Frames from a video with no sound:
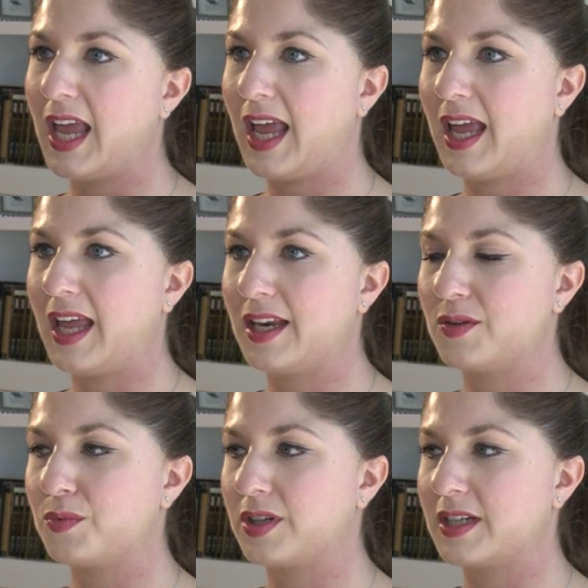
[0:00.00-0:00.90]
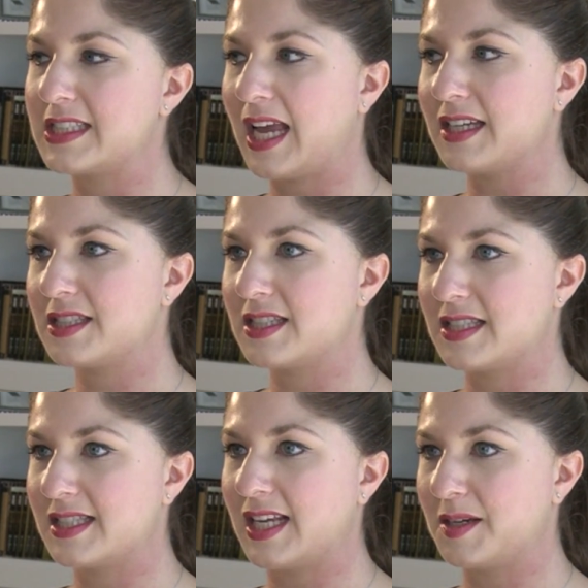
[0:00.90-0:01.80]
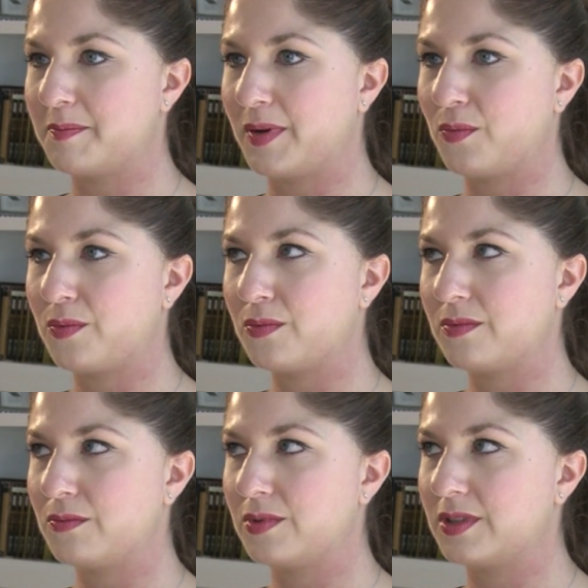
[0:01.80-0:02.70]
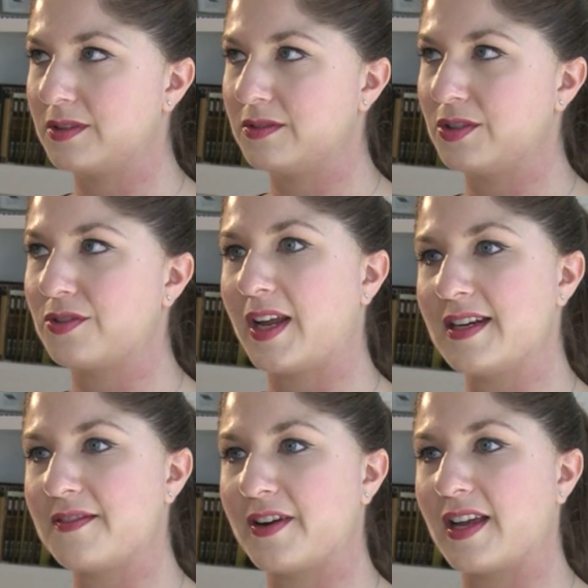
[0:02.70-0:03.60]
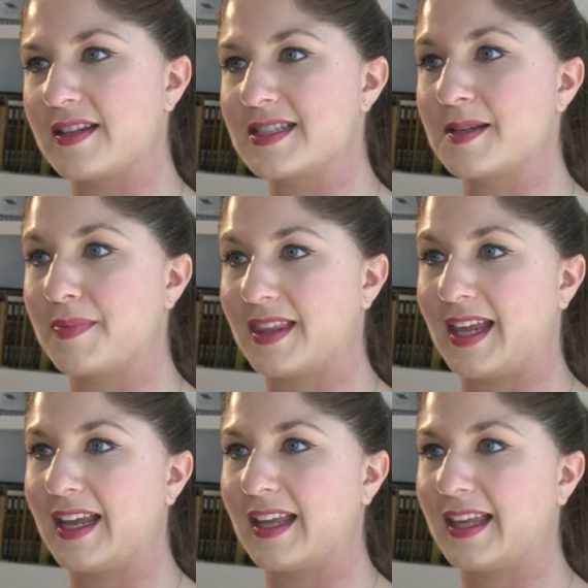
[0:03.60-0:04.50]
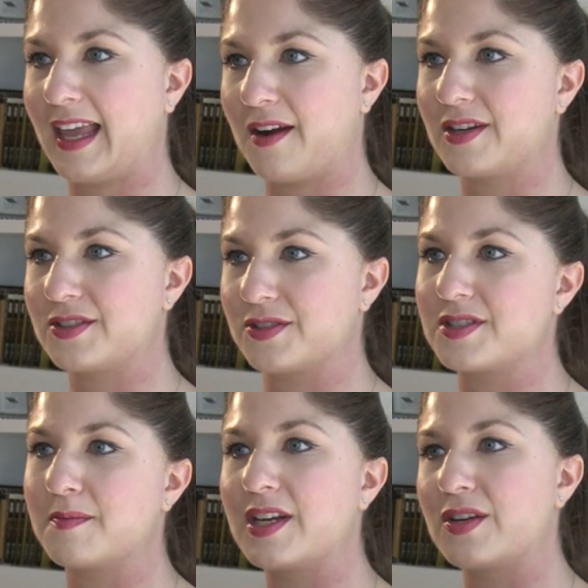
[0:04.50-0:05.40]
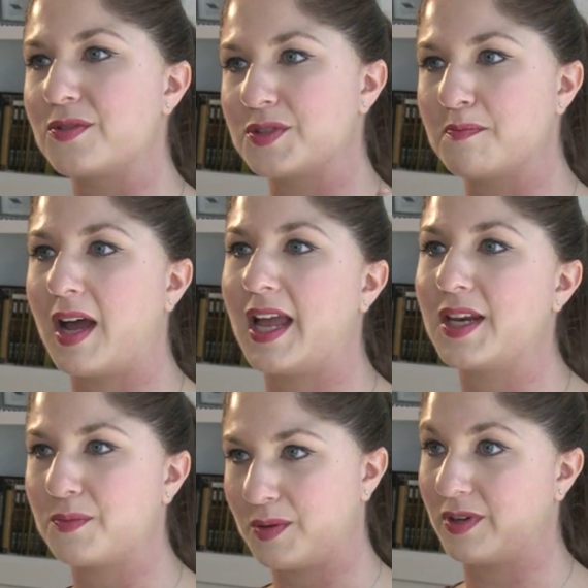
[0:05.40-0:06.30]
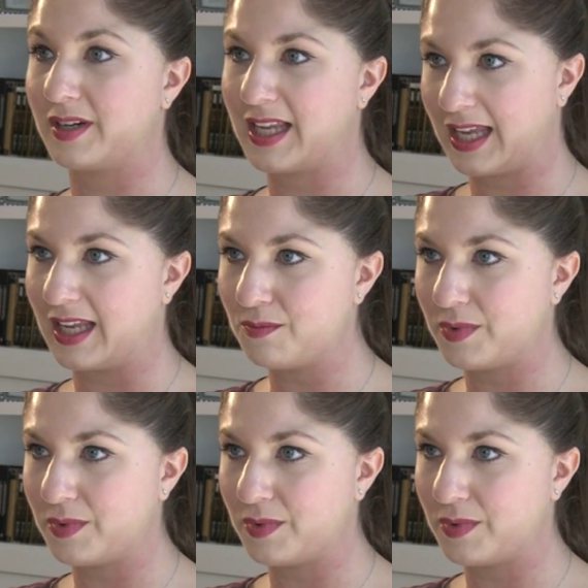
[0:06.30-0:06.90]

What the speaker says: And we're attached to Syd, but you created a very unsympathetic character, somebody whose mind we weren't in.